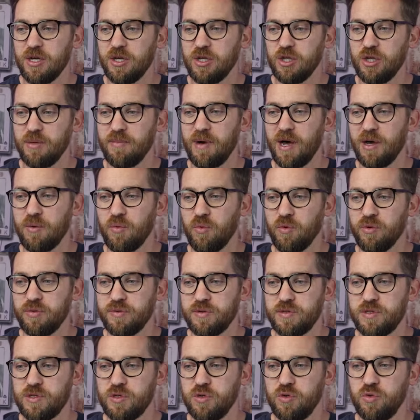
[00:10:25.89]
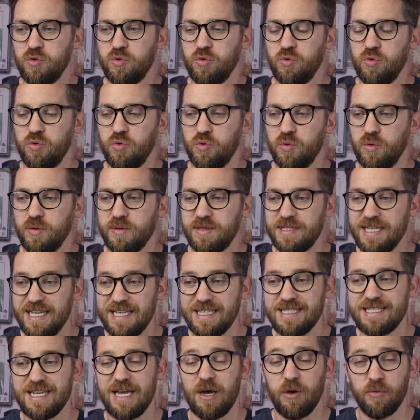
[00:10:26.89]
You might want to
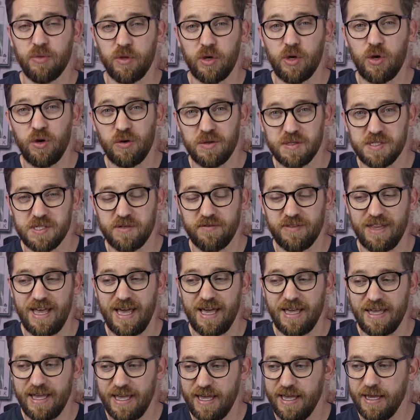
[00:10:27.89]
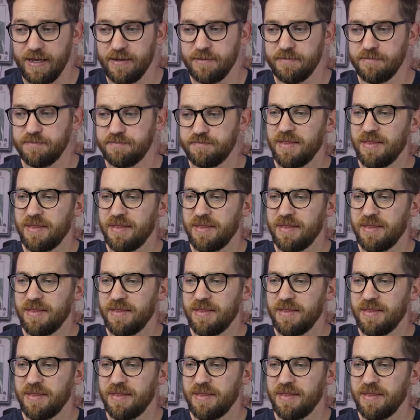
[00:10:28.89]
detail the cost of that here.